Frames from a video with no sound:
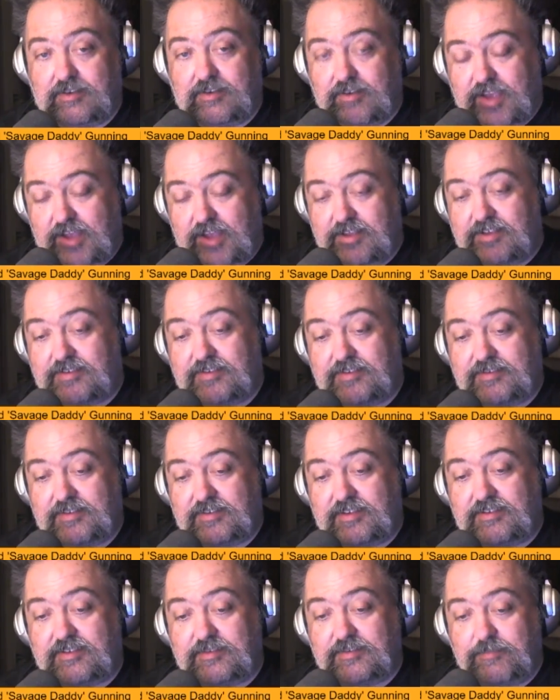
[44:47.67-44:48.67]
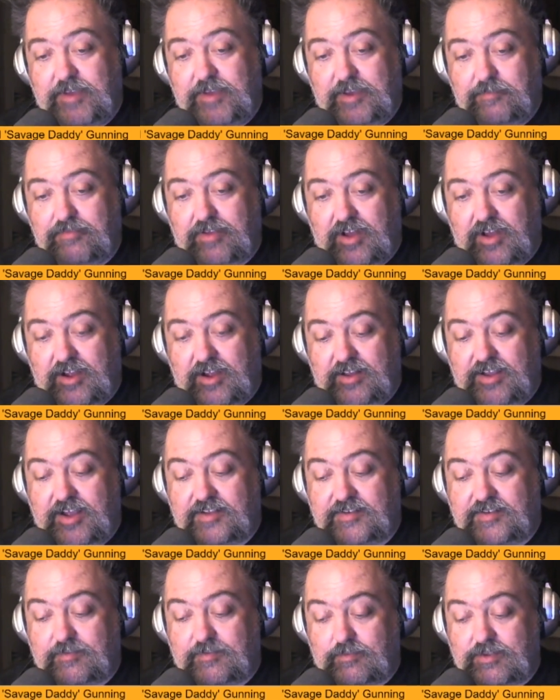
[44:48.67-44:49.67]
Okay, this is me applying
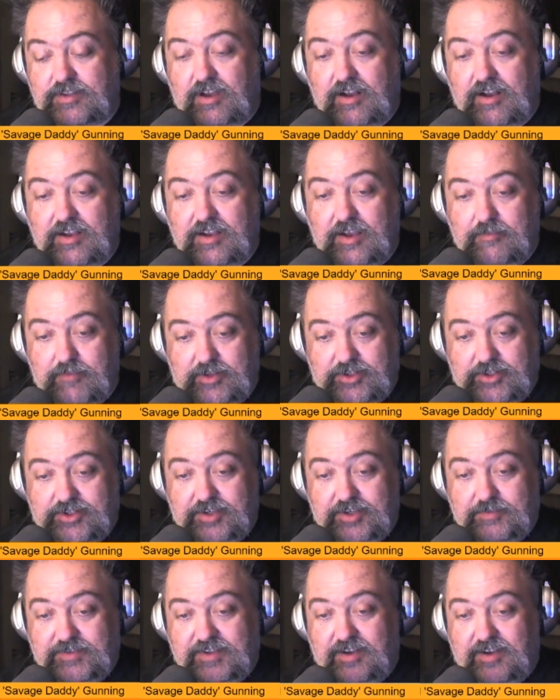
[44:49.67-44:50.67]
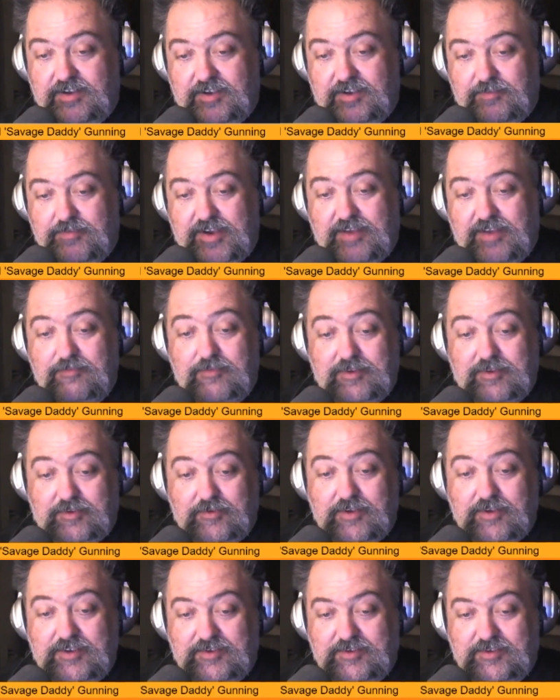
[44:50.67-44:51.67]
that. So we're talking what Jib's talking about and what
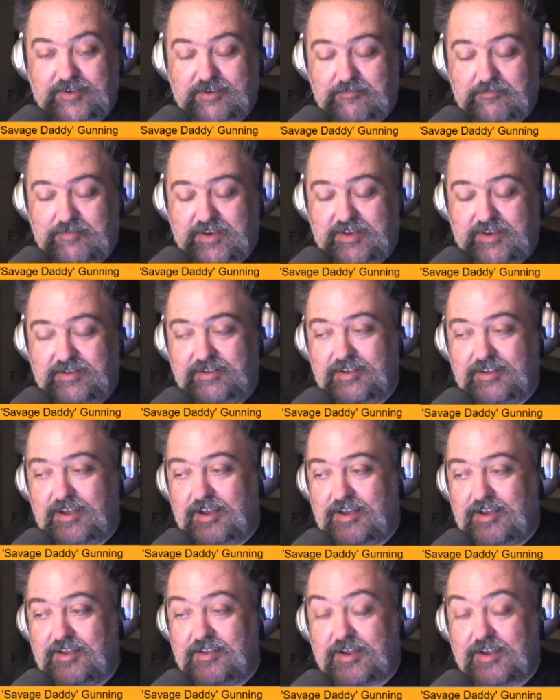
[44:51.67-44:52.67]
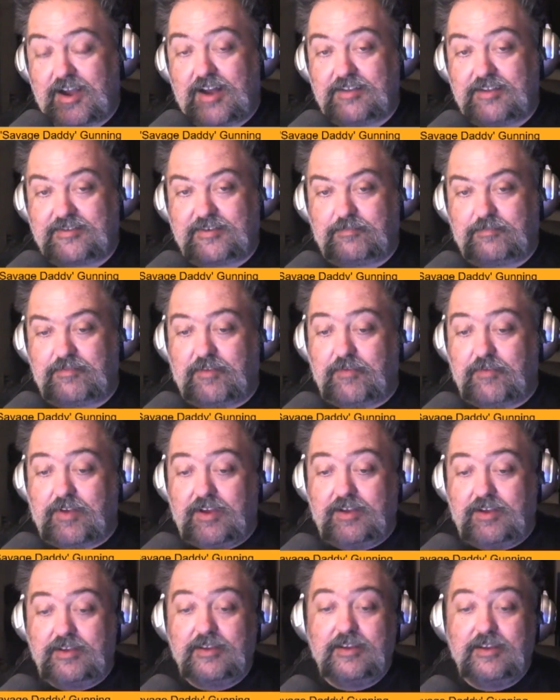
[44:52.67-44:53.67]
Chris are talking about, the concept of
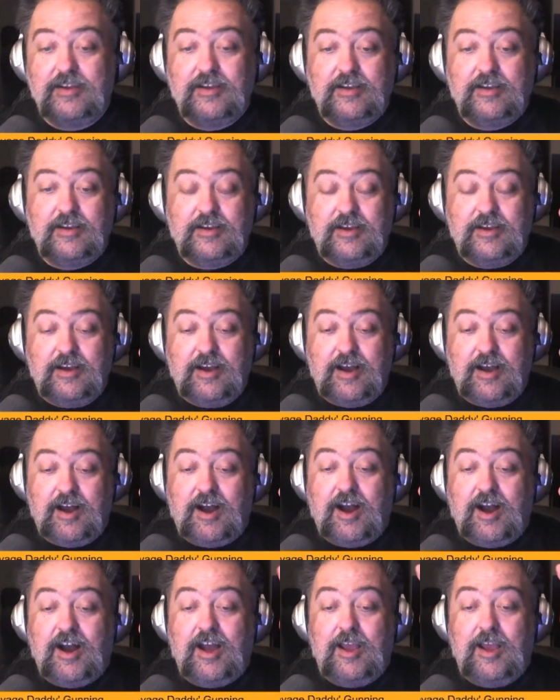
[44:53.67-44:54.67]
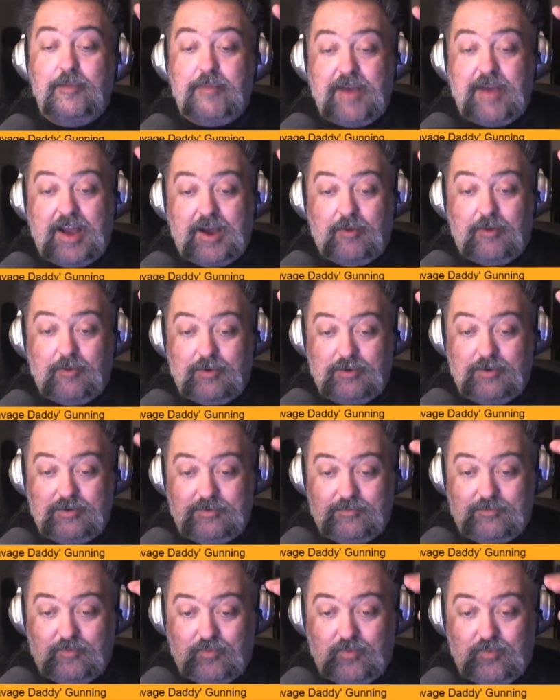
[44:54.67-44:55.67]
a
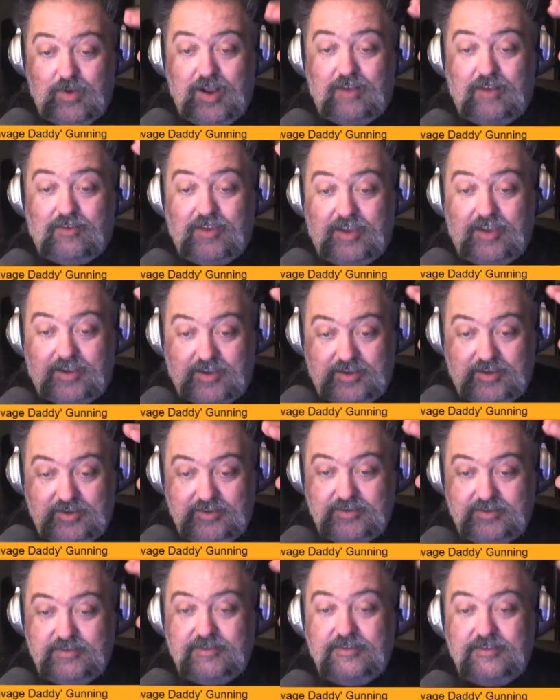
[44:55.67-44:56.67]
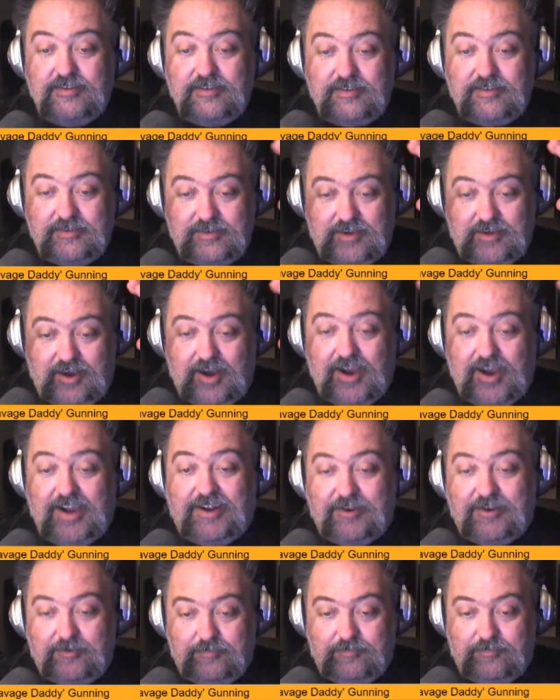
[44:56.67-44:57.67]
high-powered relic
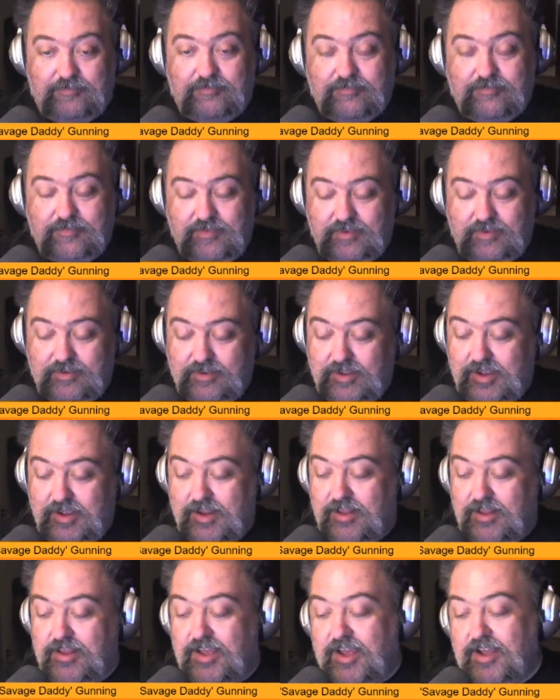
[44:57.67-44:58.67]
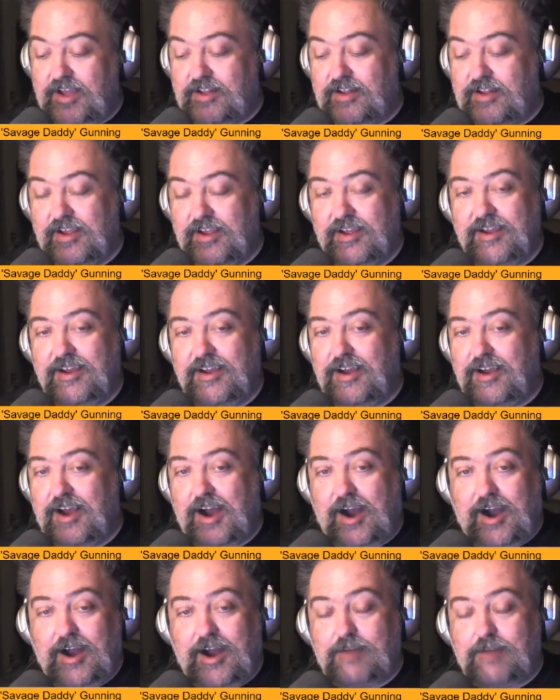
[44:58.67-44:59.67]
item. Then
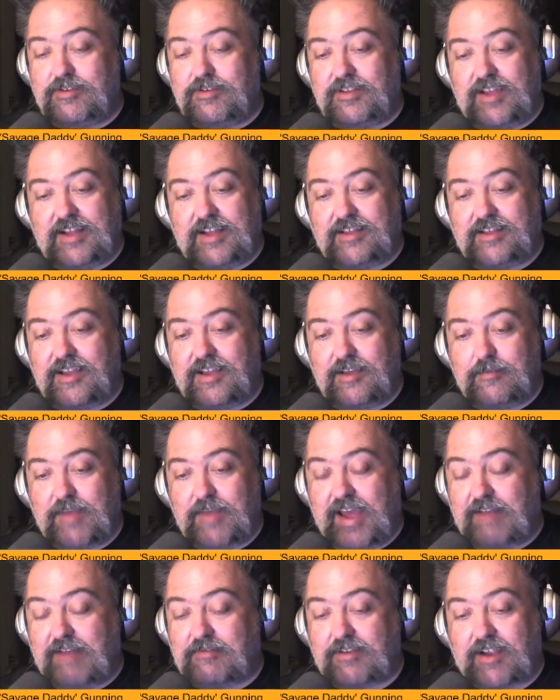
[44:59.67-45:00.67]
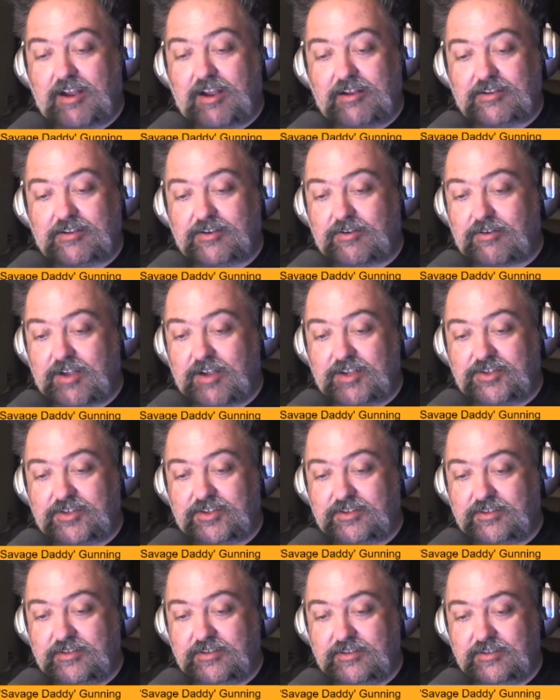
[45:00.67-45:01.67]
I would let them, after character
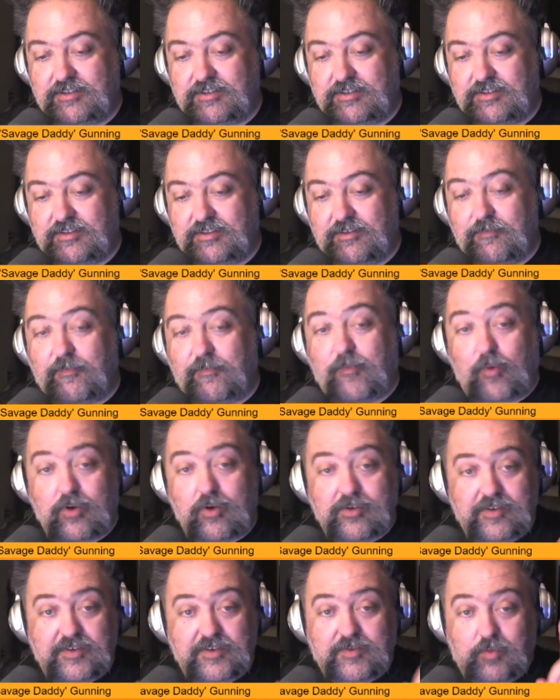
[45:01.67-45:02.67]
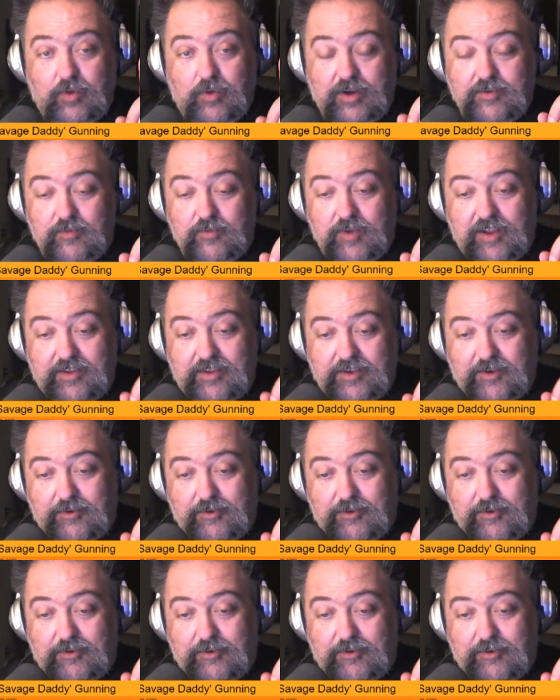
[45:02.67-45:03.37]
creation, for this one relic